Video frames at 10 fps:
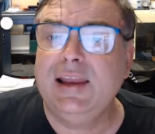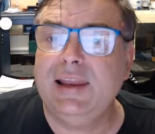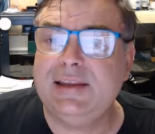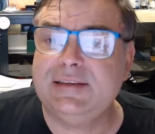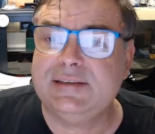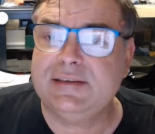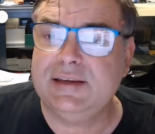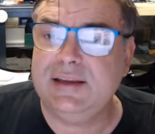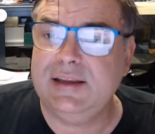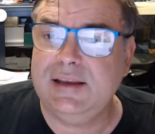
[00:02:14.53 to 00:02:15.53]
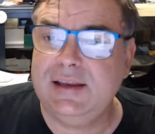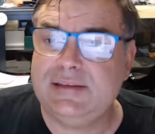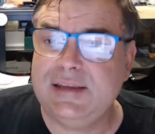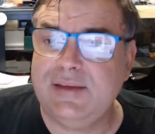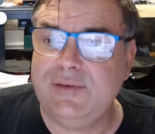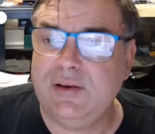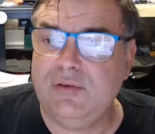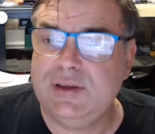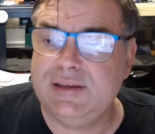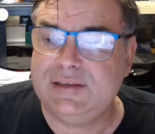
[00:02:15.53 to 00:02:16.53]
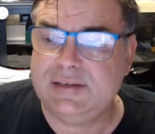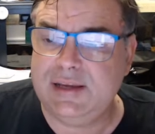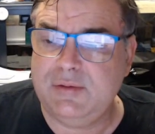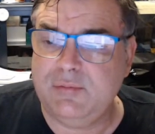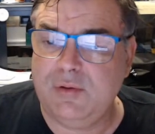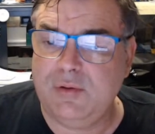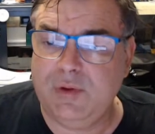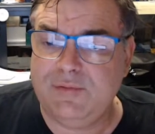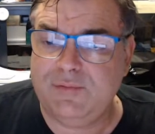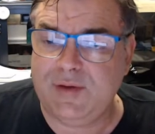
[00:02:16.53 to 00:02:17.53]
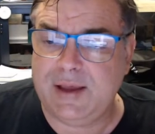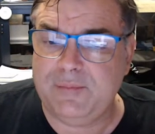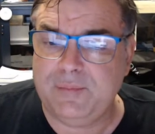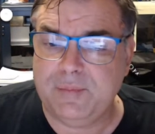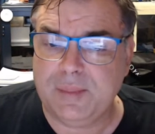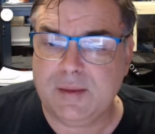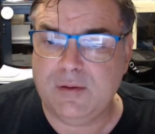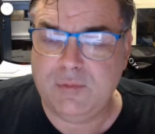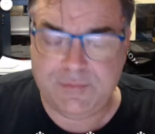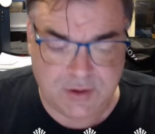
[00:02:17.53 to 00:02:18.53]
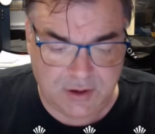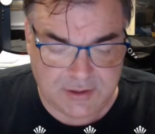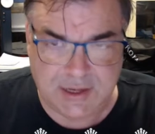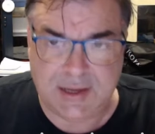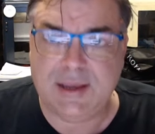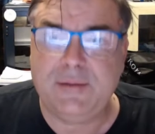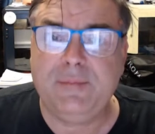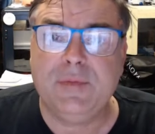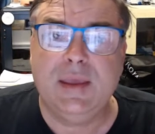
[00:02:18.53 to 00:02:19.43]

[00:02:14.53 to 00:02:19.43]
Let's have a look and see what we've got here.